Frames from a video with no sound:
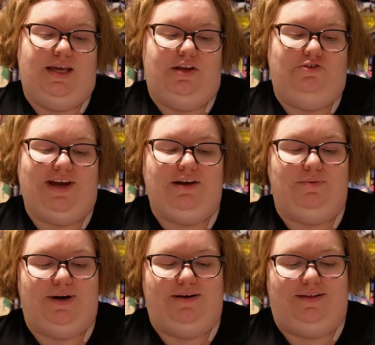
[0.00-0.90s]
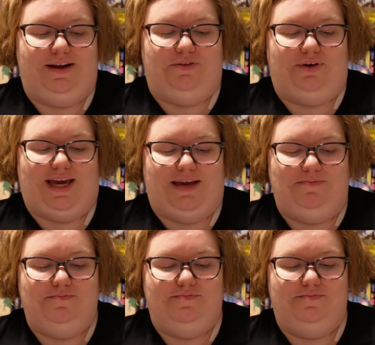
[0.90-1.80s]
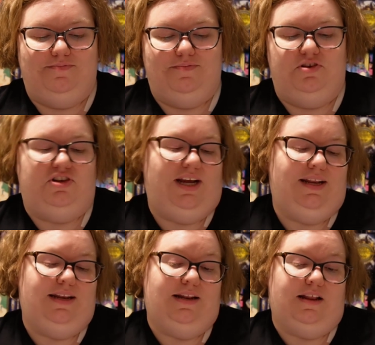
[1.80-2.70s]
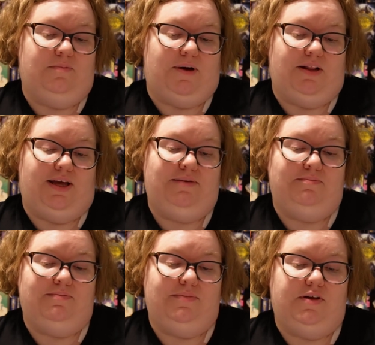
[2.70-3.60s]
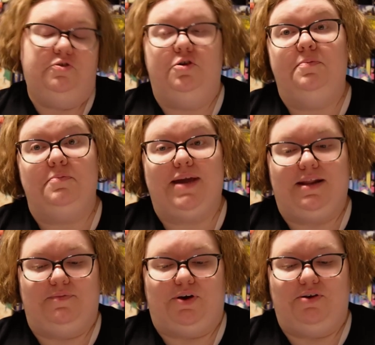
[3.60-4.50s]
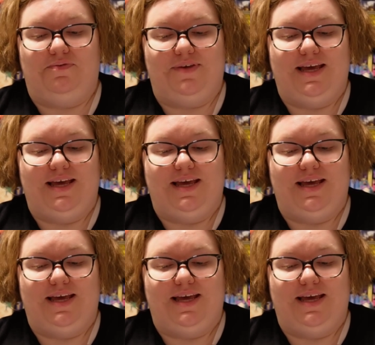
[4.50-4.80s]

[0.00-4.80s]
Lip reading: Jaguars Another Game, Shannon in the Spotlight, Superman of Earth,